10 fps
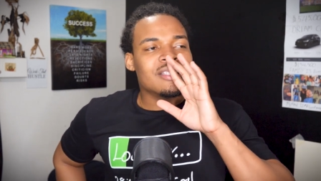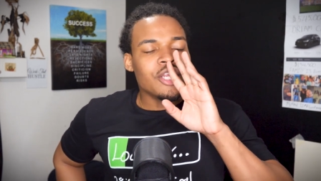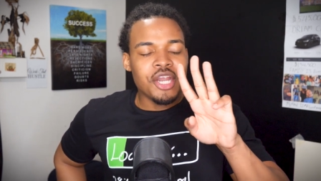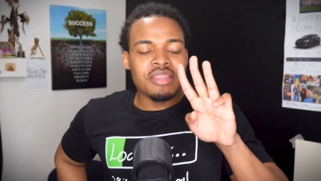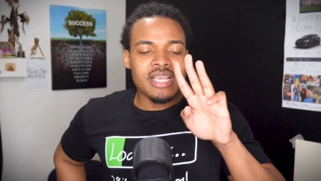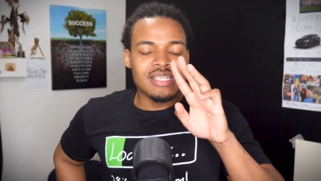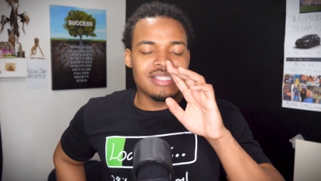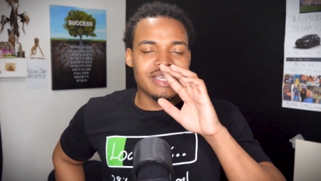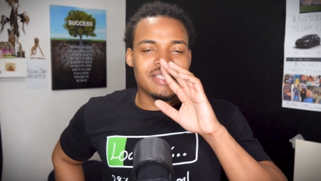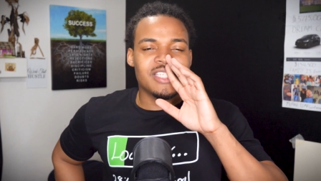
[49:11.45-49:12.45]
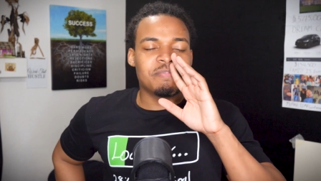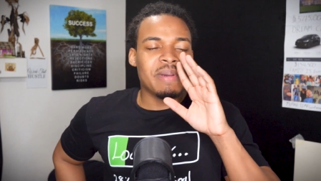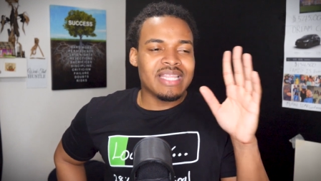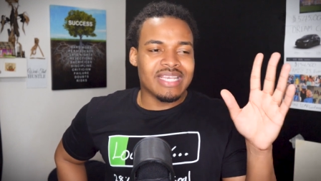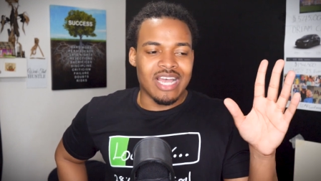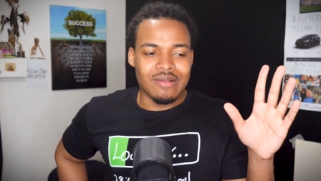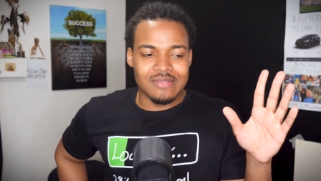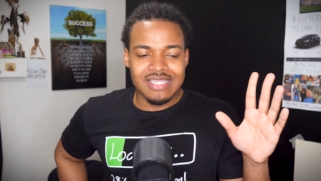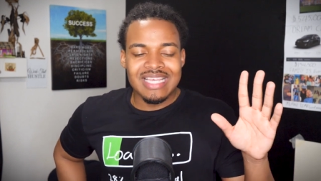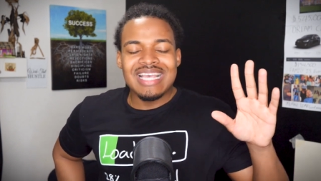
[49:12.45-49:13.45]
Third thing is this, the spend
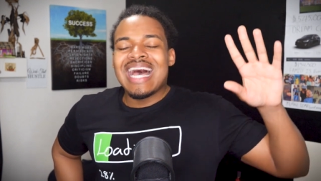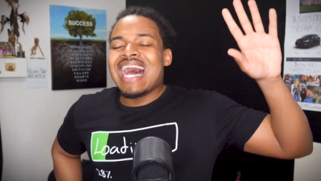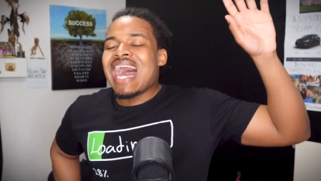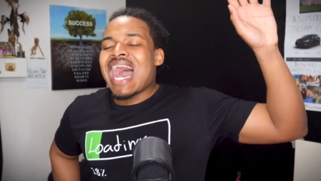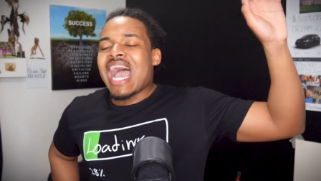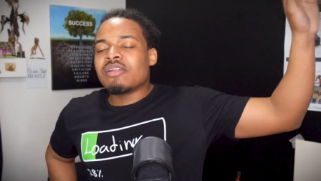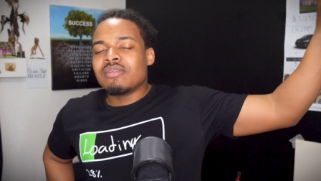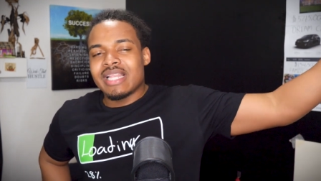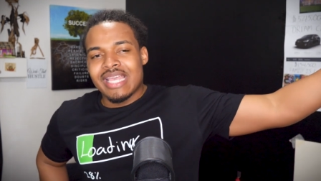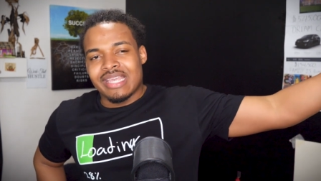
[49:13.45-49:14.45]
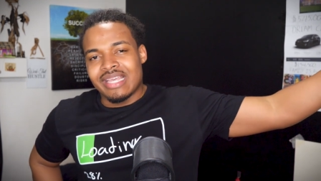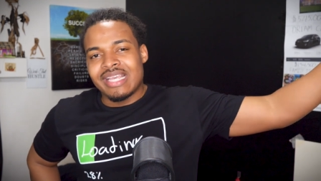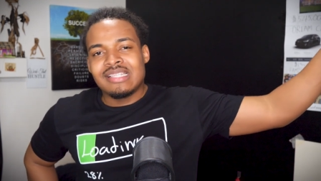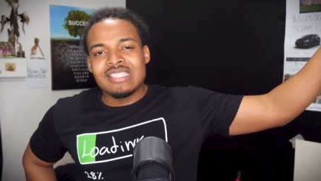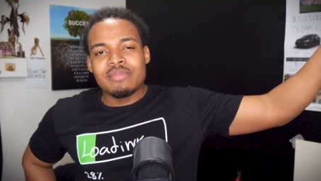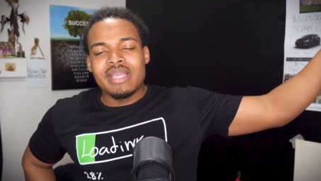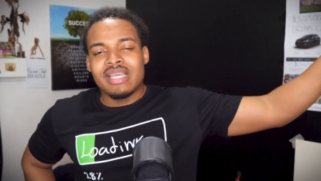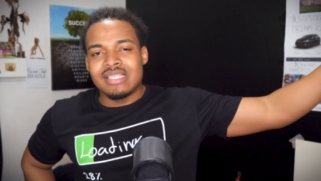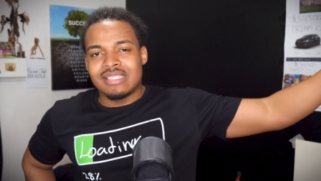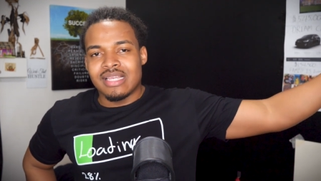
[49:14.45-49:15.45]
account. I don't like it. It doesn't make
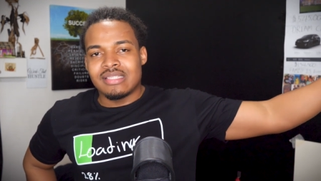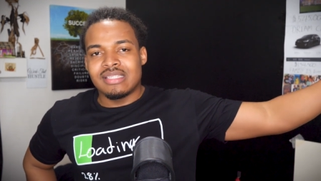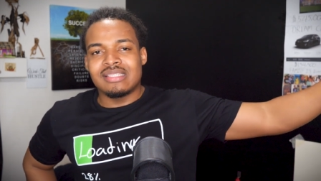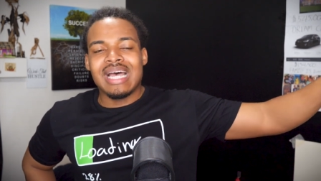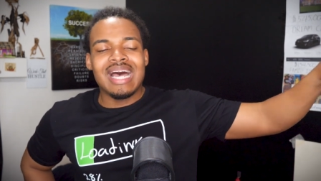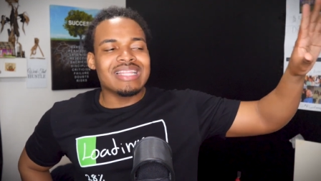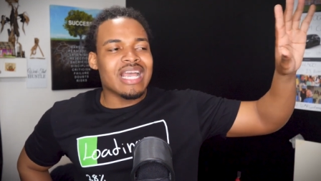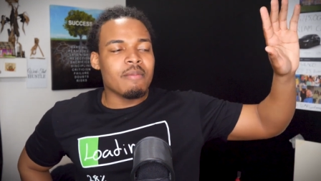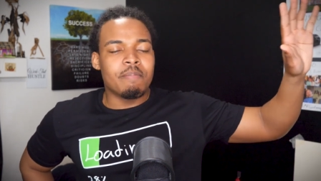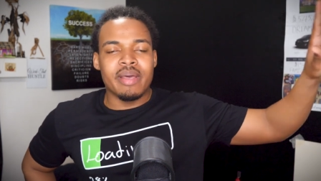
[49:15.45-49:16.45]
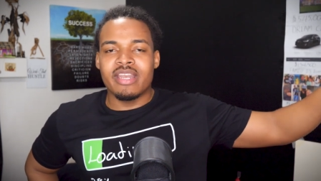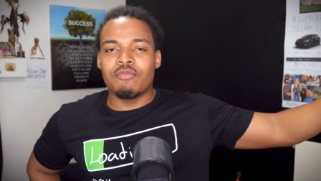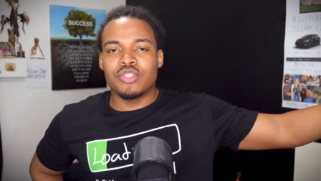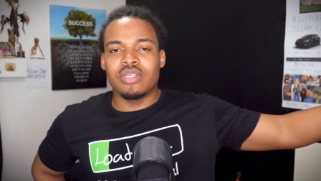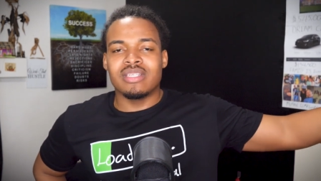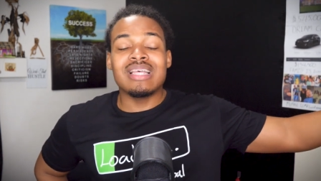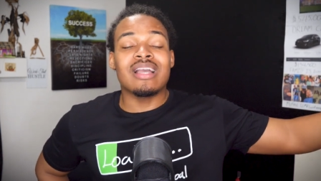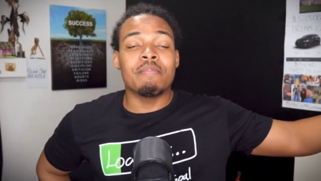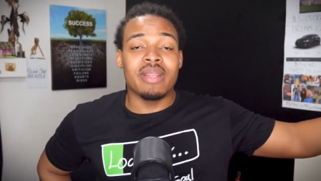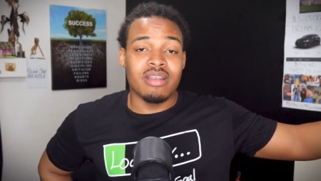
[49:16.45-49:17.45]
any sense. It's not that competitive. It's
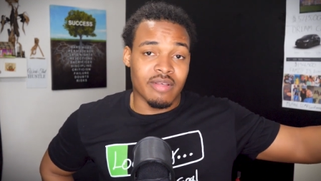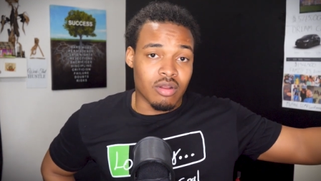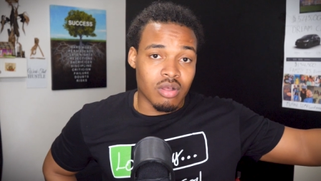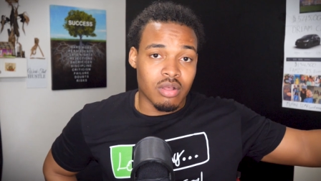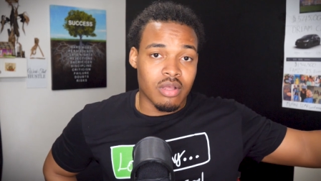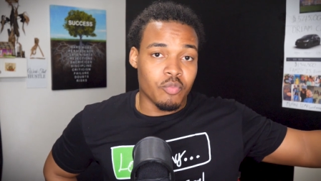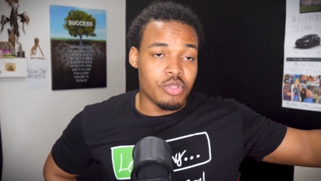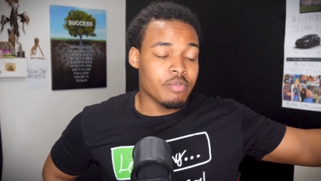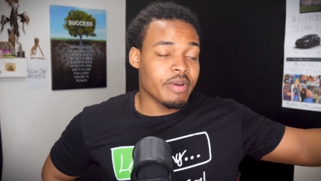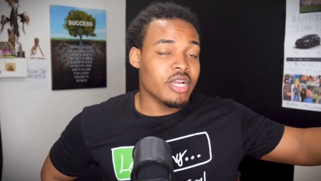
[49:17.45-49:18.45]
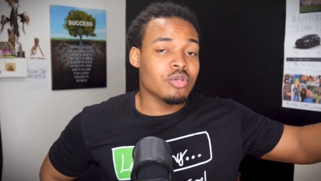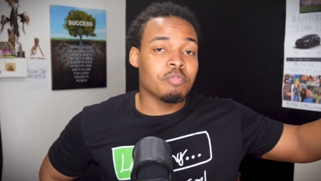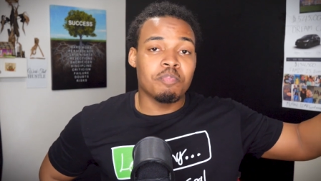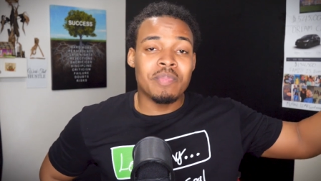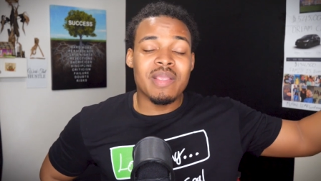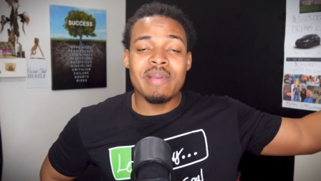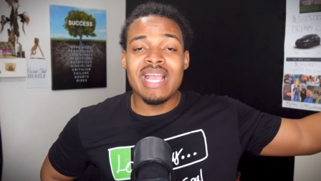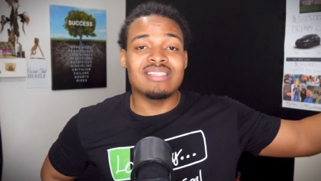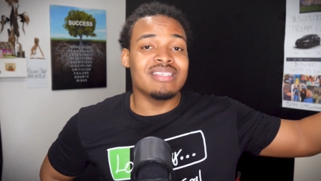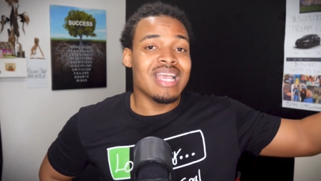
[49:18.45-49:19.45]
not competitive at all. When you compare it to big
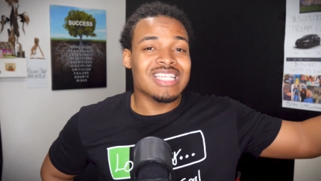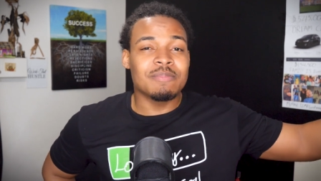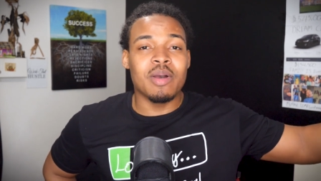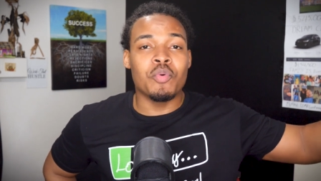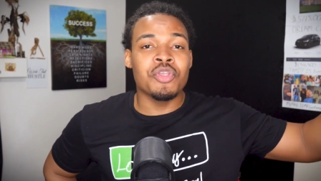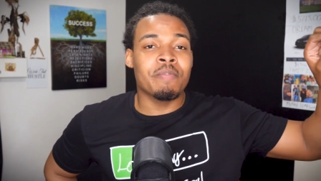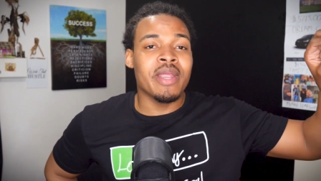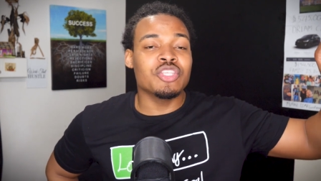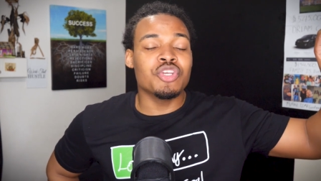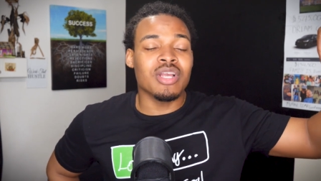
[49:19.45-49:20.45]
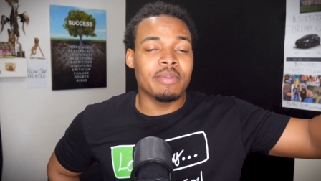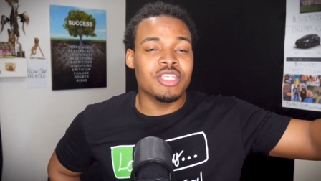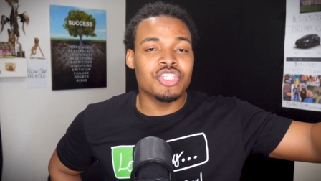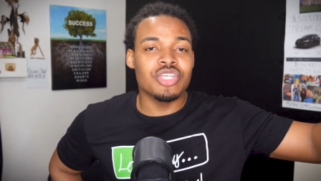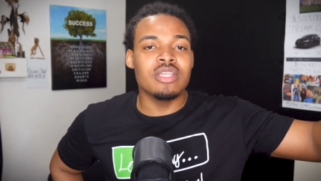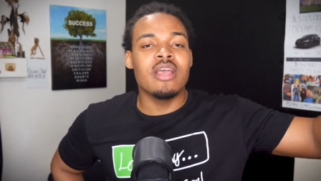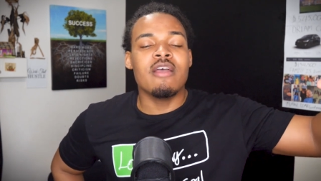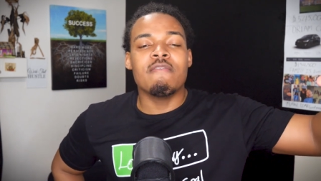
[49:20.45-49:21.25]
banks, yes, but when you compare it to your competition,